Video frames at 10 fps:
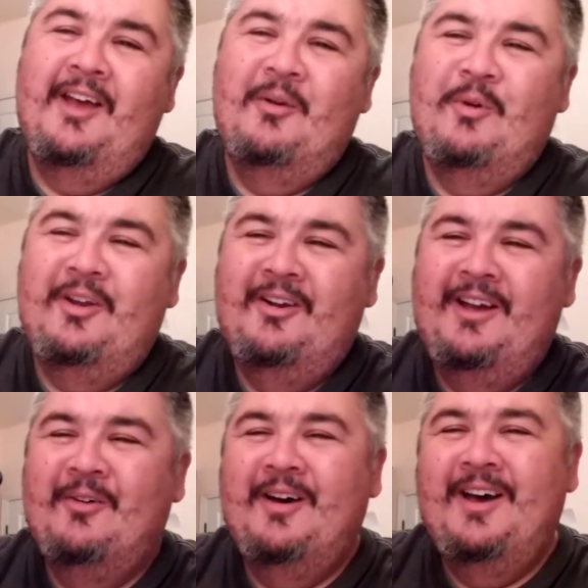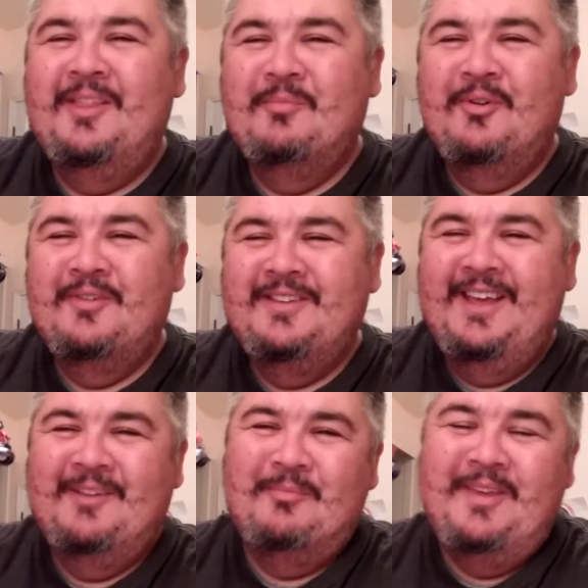I wonder how high the person
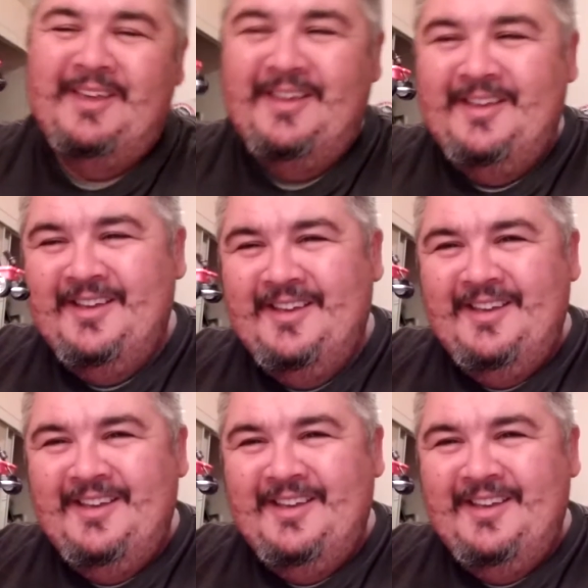had to be